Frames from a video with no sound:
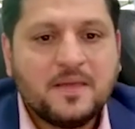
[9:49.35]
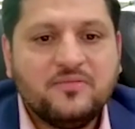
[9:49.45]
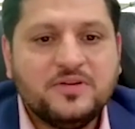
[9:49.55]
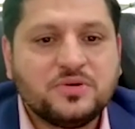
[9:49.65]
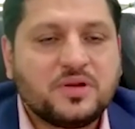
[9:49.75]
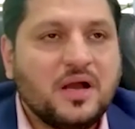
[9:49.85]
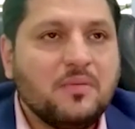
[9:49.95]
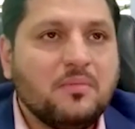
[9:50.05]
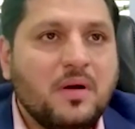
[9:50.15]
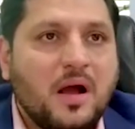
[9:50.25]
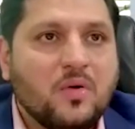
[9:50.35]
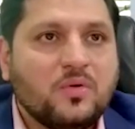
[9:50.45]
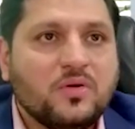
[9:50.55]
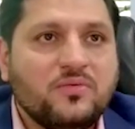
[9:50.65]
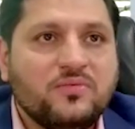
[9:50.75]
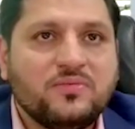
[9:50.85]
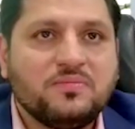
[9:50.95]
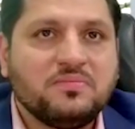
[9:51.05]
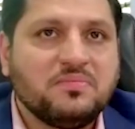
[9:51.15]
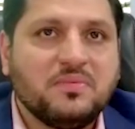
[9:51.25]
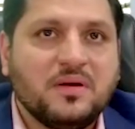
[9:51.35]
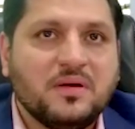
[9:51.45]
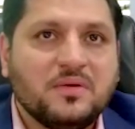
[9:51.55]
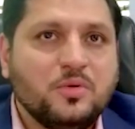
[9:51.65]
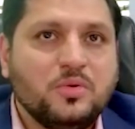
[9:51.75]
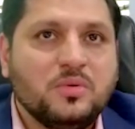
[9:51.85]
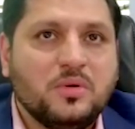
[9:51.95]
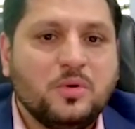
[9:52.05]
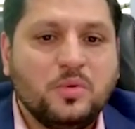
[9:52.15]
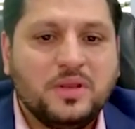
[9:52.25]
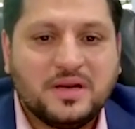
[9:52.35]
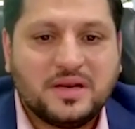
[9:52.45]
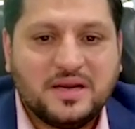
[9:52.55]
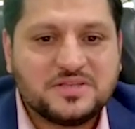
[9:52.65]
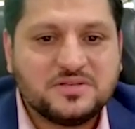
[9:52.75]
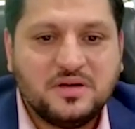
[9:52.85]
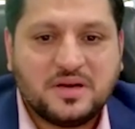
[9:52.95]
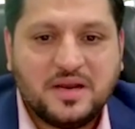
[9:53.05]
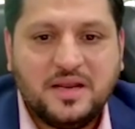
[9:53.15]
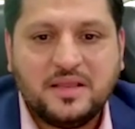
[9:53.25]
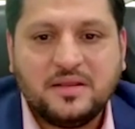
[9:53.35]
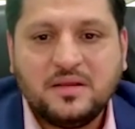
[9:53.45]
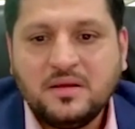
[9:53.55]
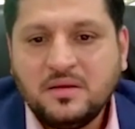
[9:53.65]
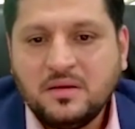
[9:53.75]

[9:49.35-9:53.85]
We should come out of doing a traditional trading